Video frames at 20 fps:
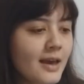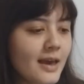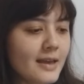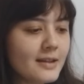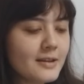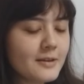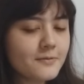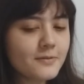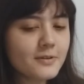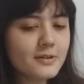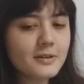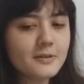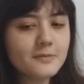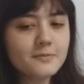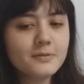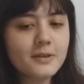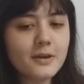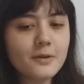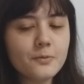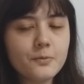And even
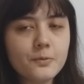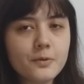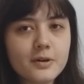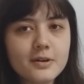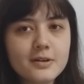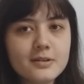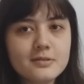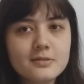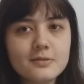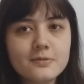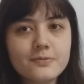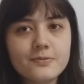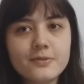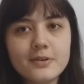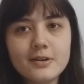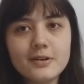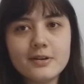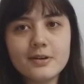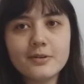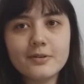if they weren't
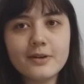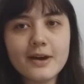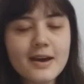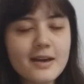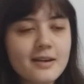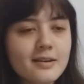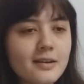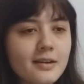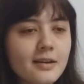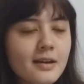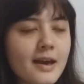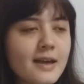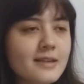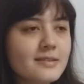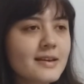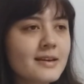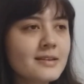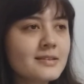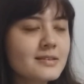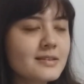defeated already,
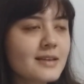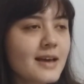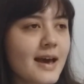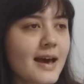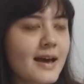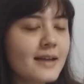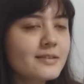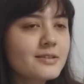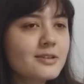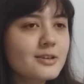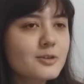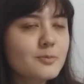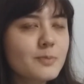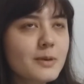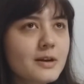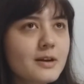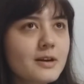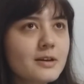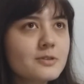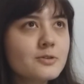as I said, just
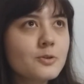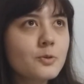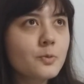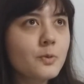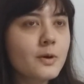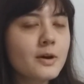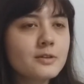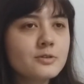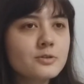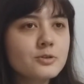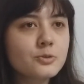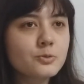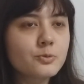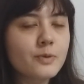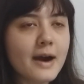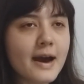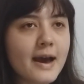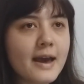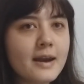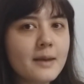because you want to
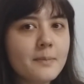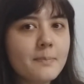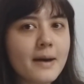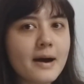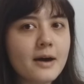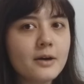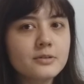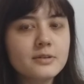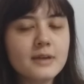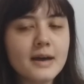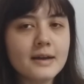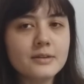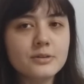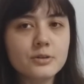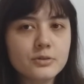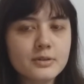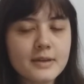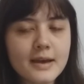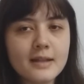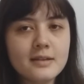write about a
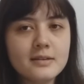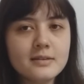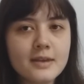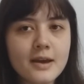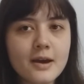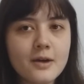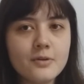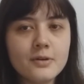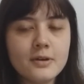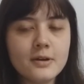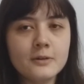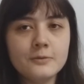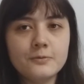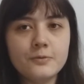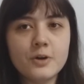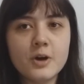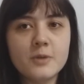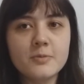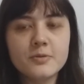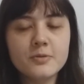totalitarian
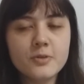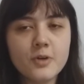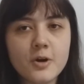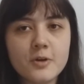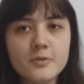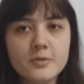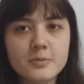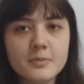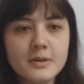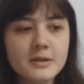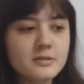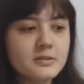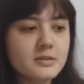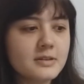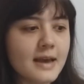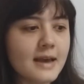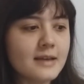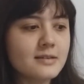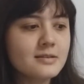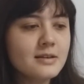form of government
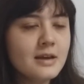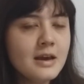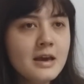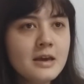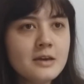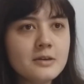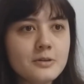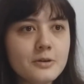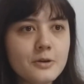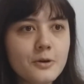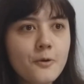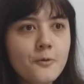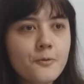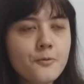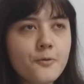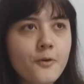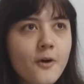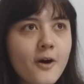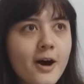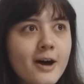that you
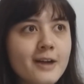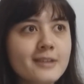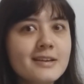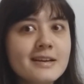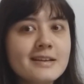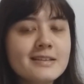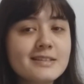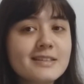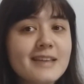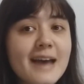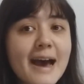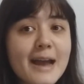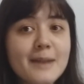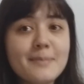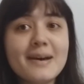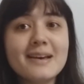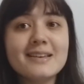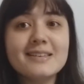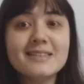fought side by